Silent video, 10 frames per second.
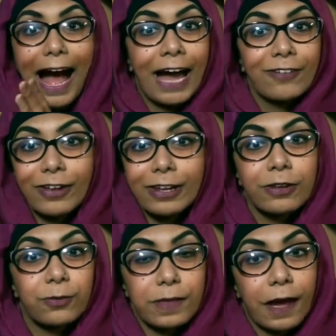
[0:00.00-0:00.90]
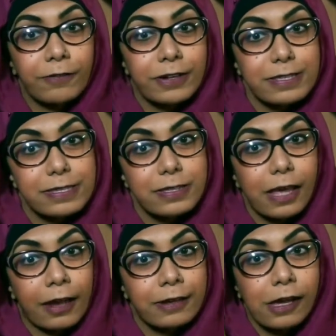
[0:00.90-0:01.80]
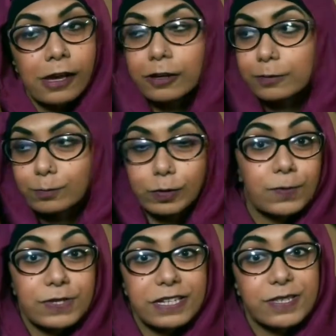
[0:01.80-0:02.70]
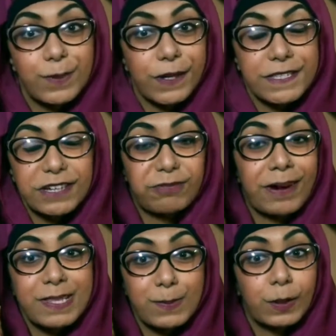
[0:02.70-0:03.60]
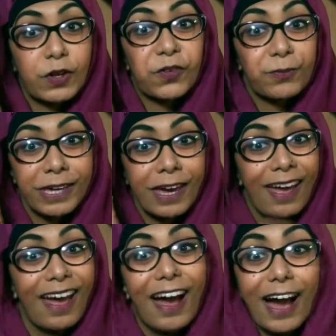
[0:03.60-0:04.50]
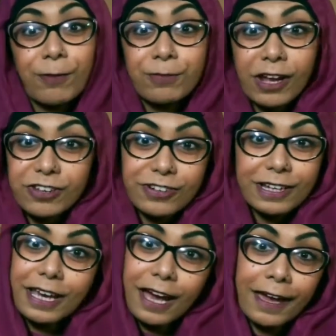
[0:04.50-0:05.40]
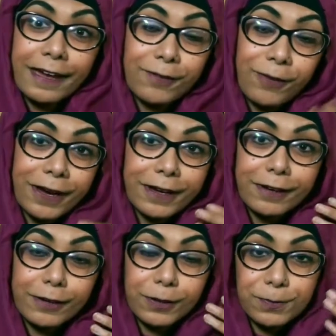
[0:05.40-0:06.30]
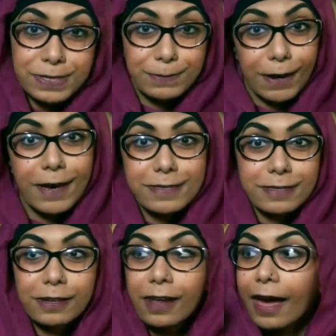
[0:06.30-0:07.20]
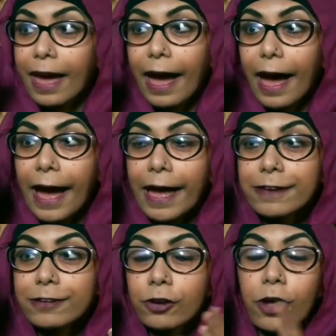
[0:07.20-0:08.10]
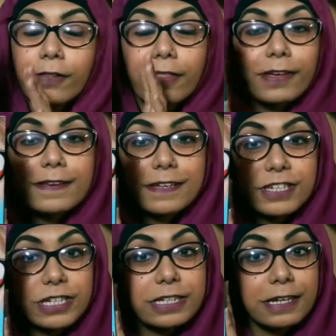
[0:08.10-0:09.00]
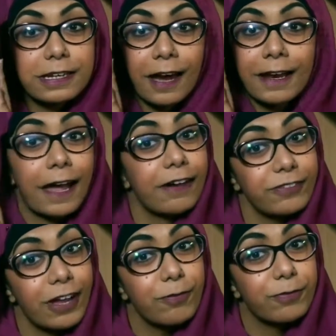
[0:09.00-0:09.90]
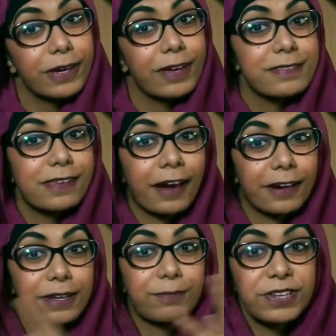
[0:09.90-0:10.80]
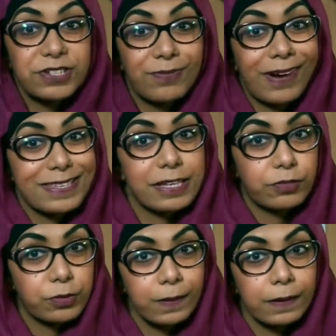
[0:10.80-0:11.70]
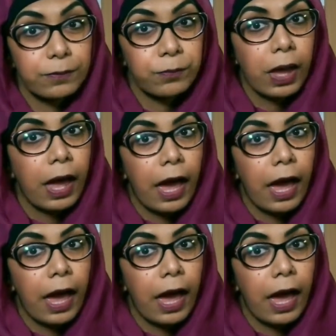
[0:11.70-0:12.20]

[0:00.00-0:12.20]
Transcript: I fell in love with Harriet and her clumsiness because it reminds me a lot of me. I'm naturally a quite clumsy person, and a lot of the things that she did I laughed at because I could imagine myself doing them,